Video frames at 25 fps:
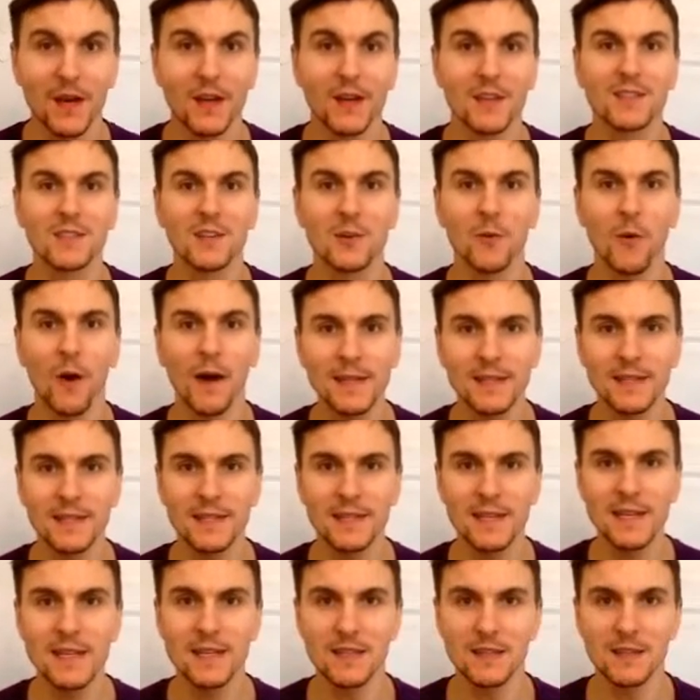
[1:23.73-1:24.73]
So I
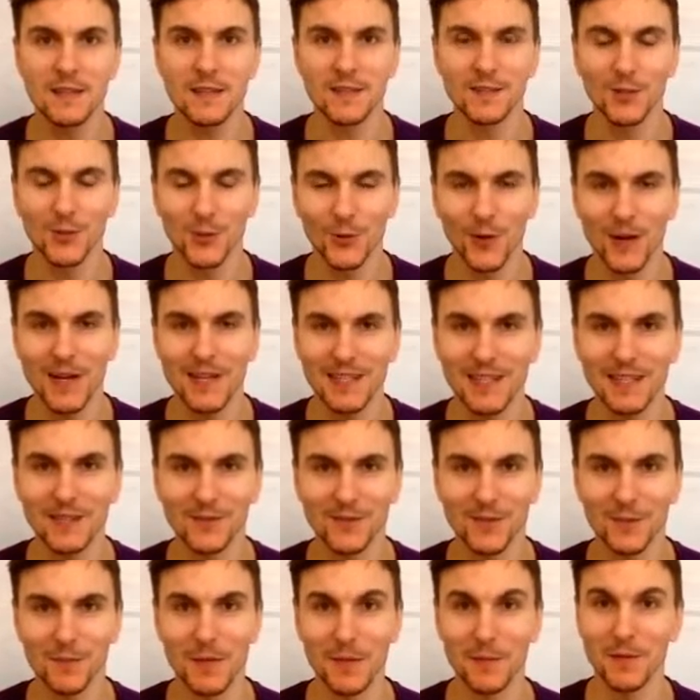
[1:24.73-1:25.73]
teach this a great deal
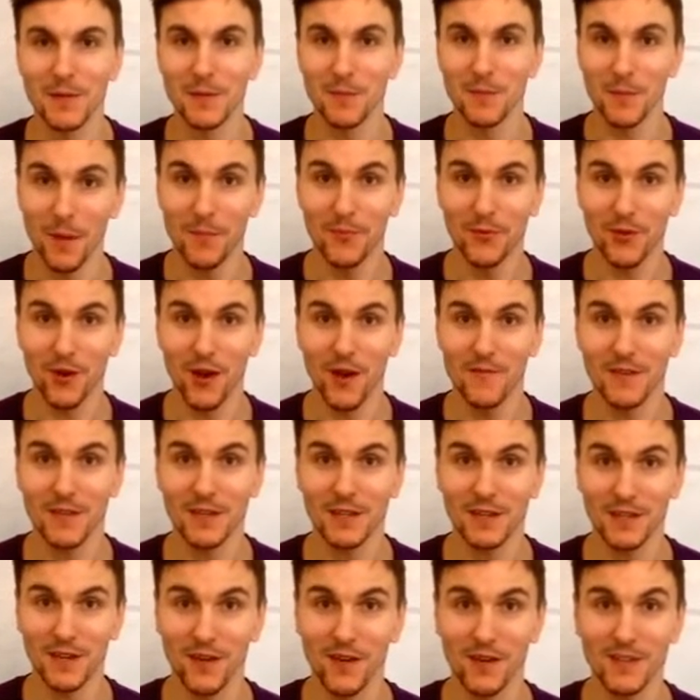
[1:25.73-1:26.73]
to people in my
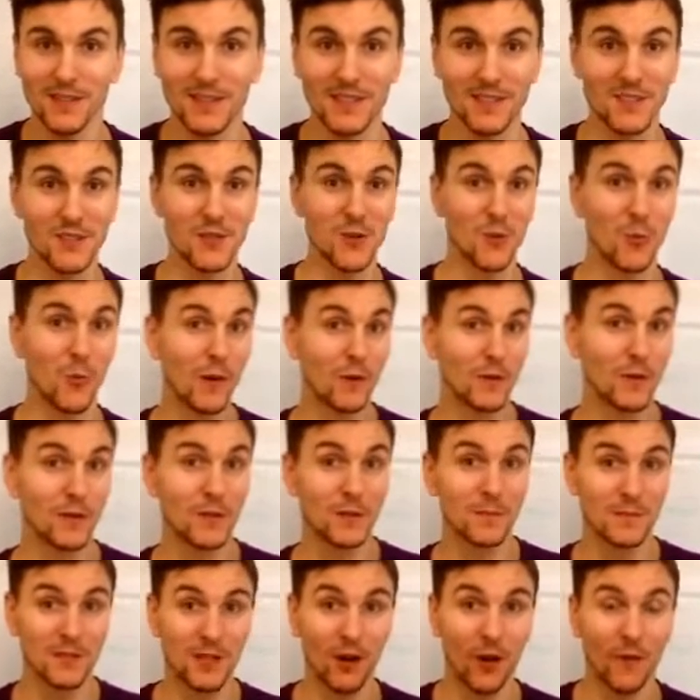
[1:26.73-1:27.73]
private classes, and you're
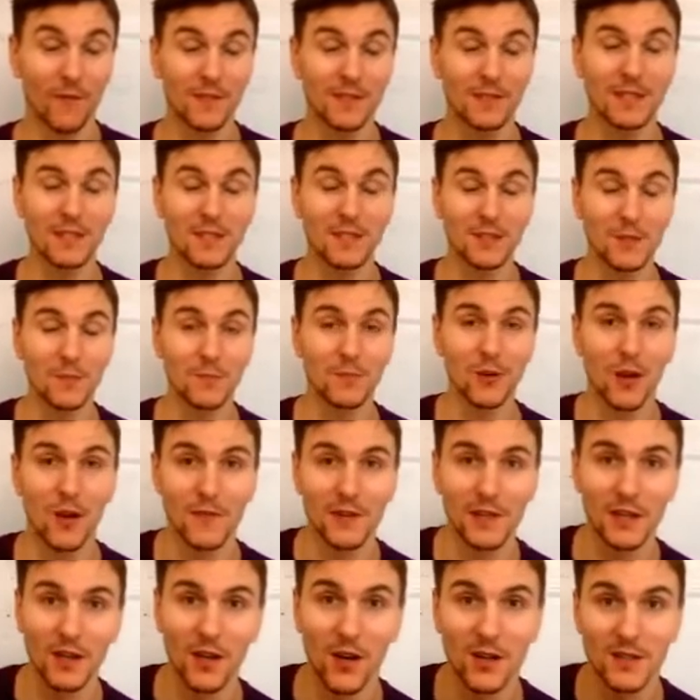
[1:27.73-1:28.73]
welcome to obviously do
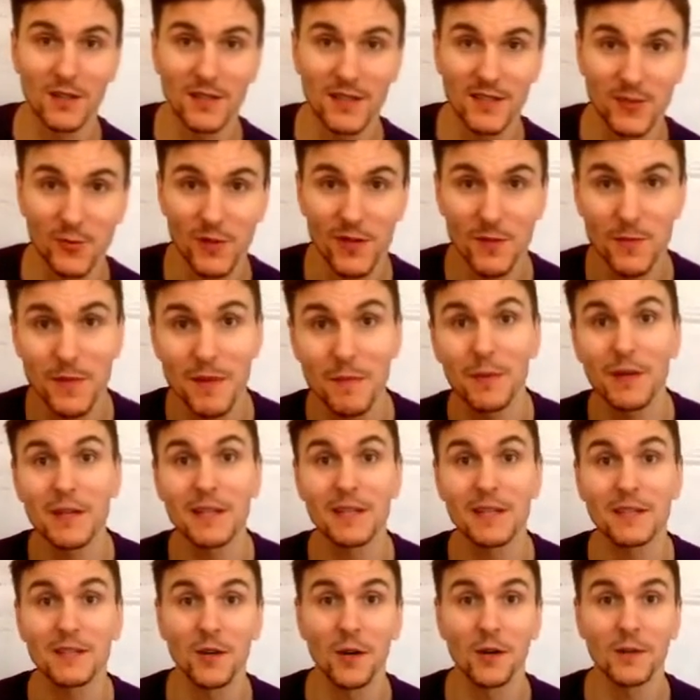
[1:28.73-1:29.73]
private classes with me.
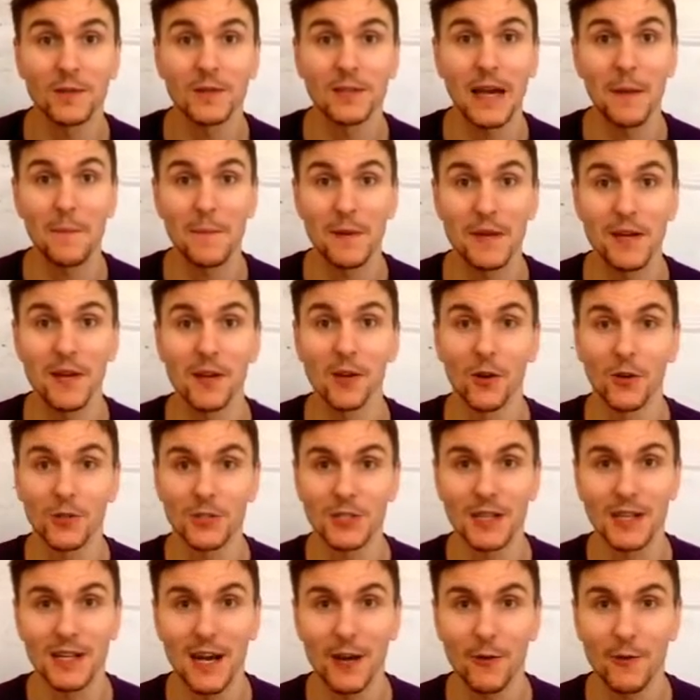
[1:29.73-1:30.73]
Please contact me at
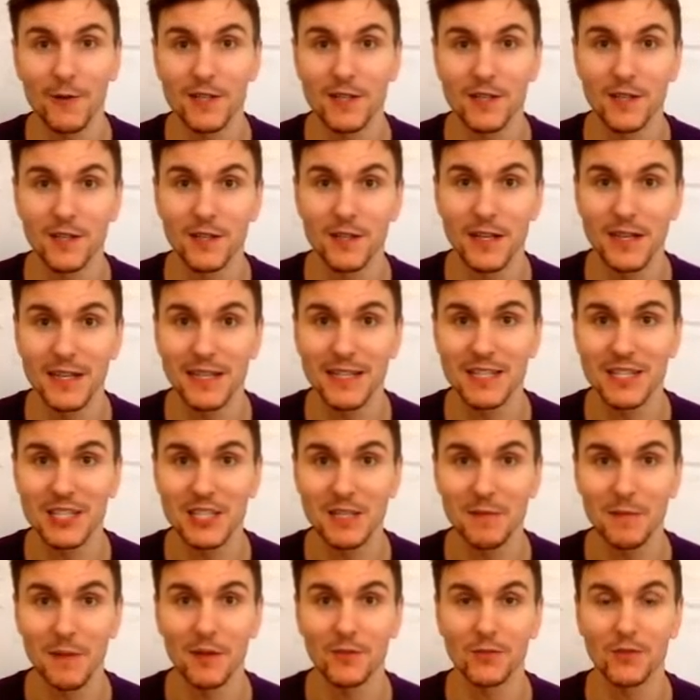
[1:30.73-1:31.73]

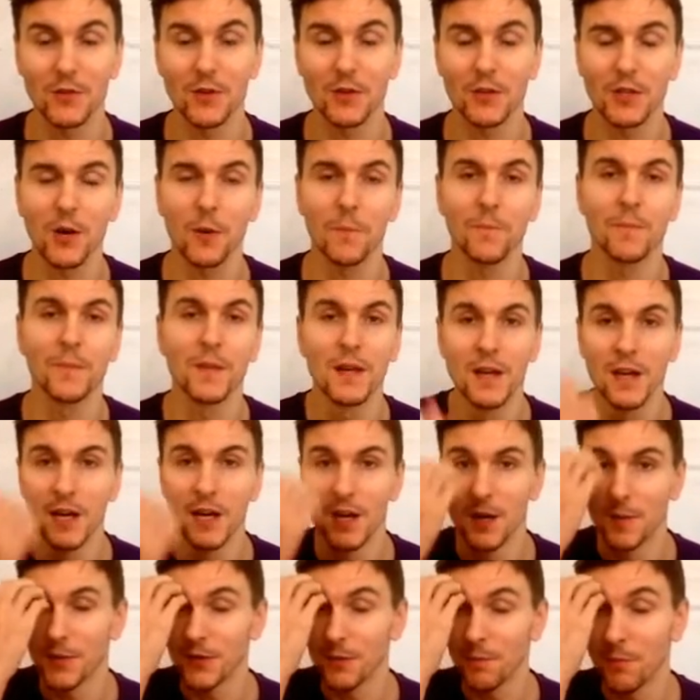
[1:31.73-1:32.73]
logiclanguagelearning@gmail.com.
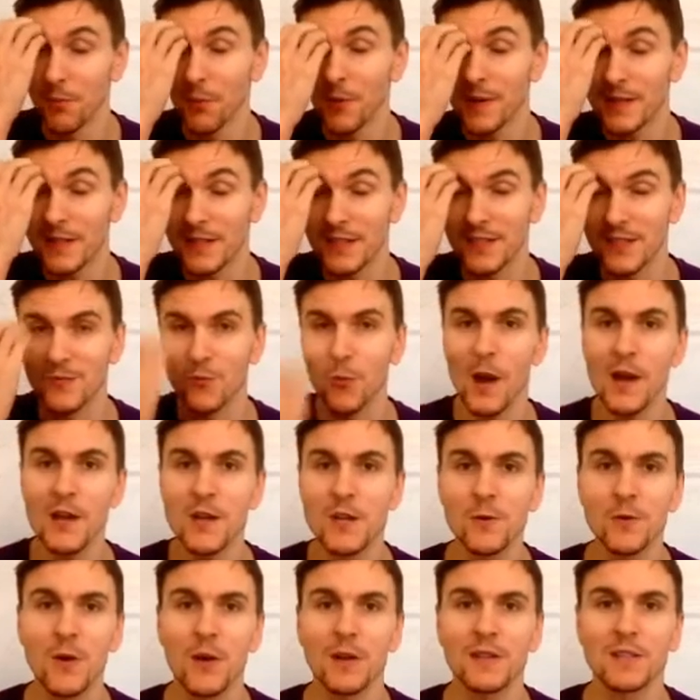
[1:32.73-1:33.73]
But the point is, when
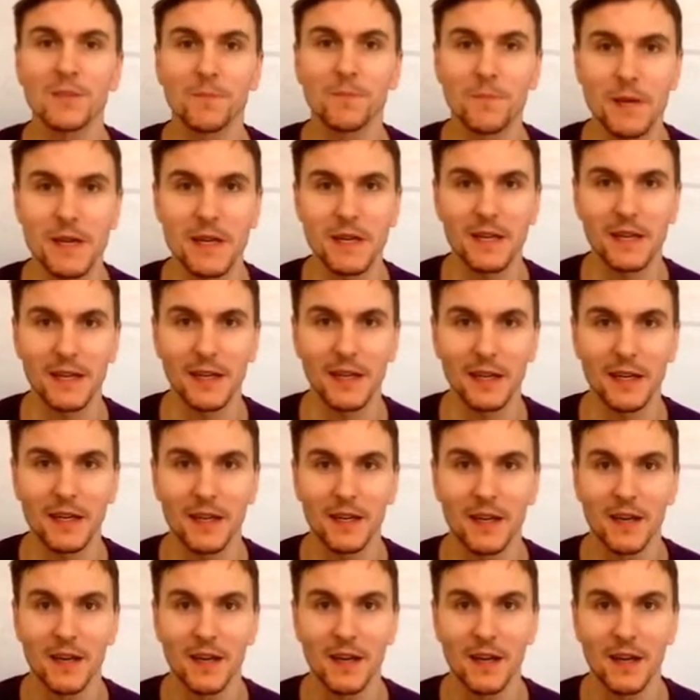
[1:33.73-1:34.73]
you're speaking,
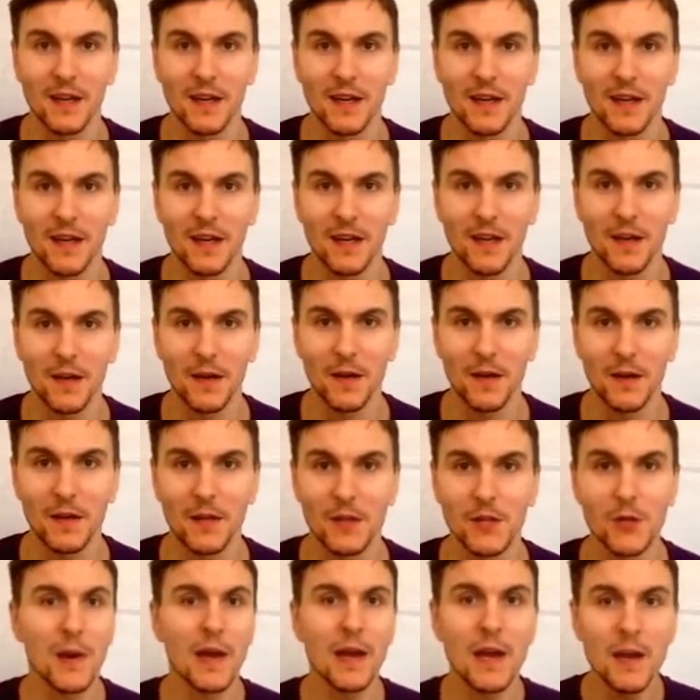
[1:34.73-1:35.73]

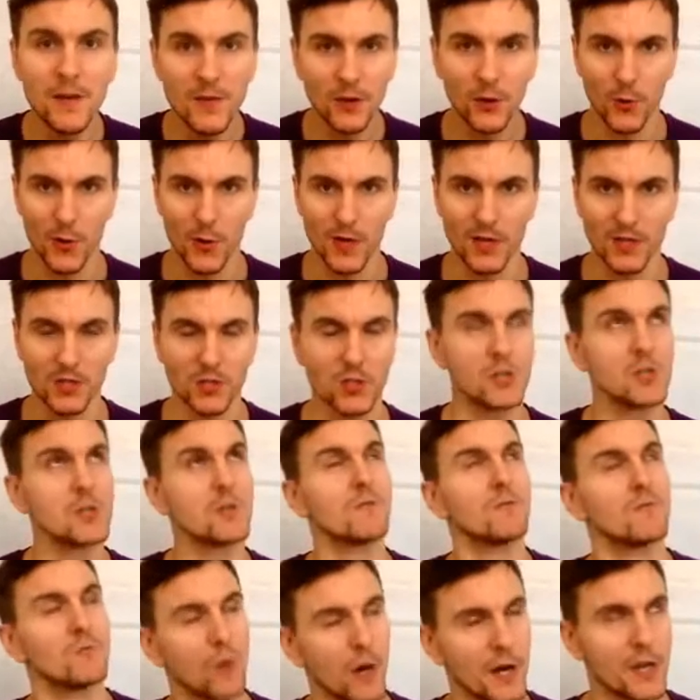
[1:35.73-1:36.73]
you hear the question,
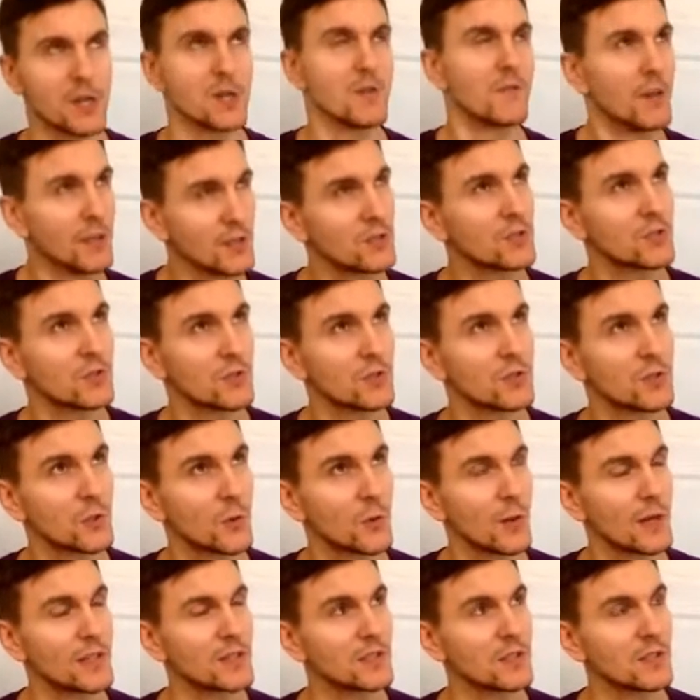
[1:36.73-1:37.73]
you've understood the
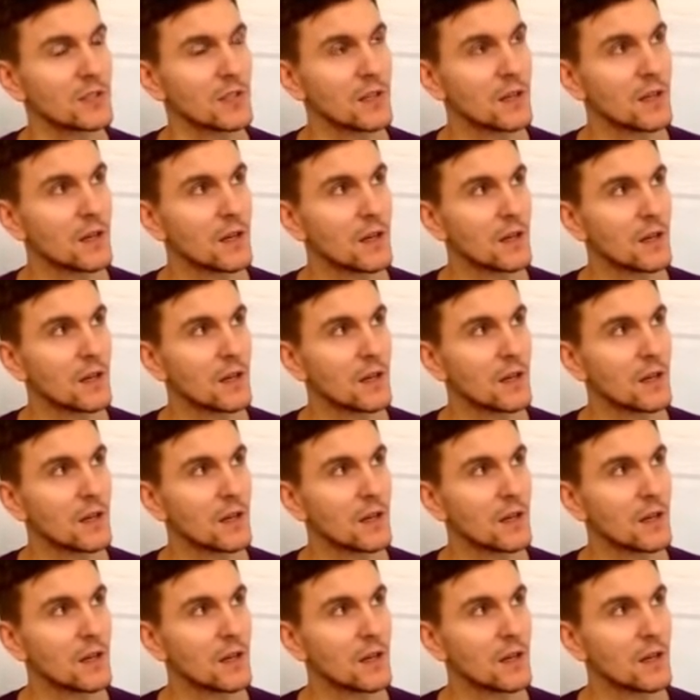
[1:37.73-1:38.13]
question,